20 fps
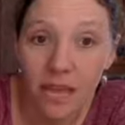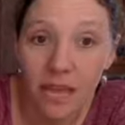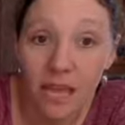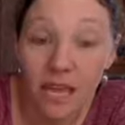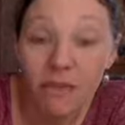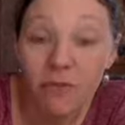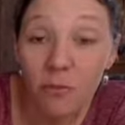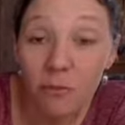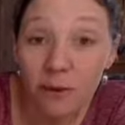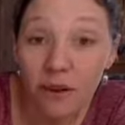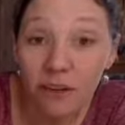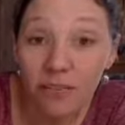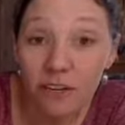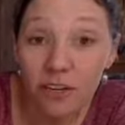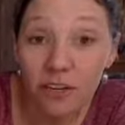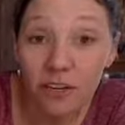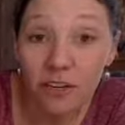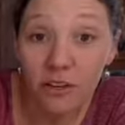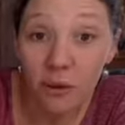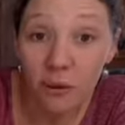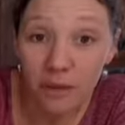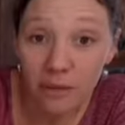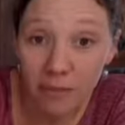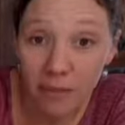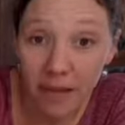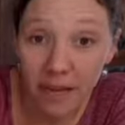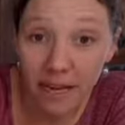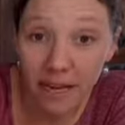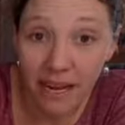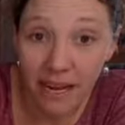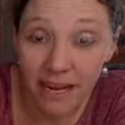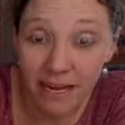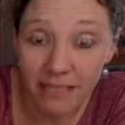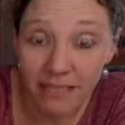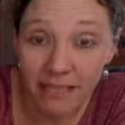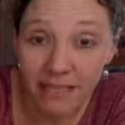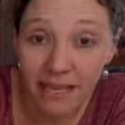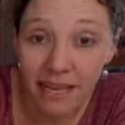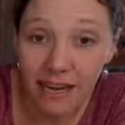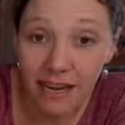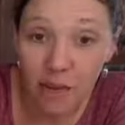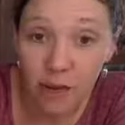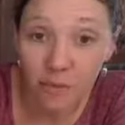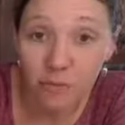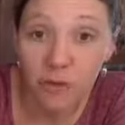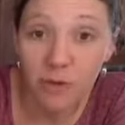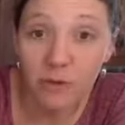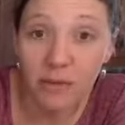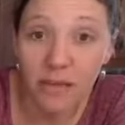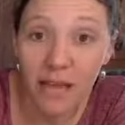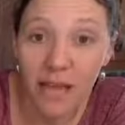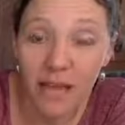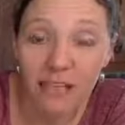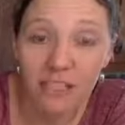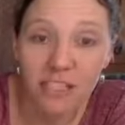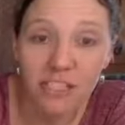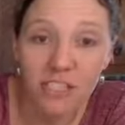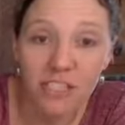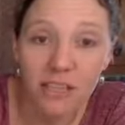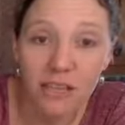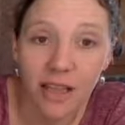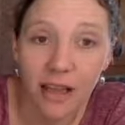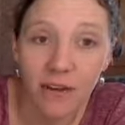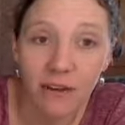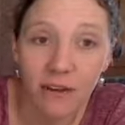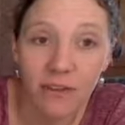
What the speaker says: Even whenever you're going to bed at night, to kind of help you to relax and chill out.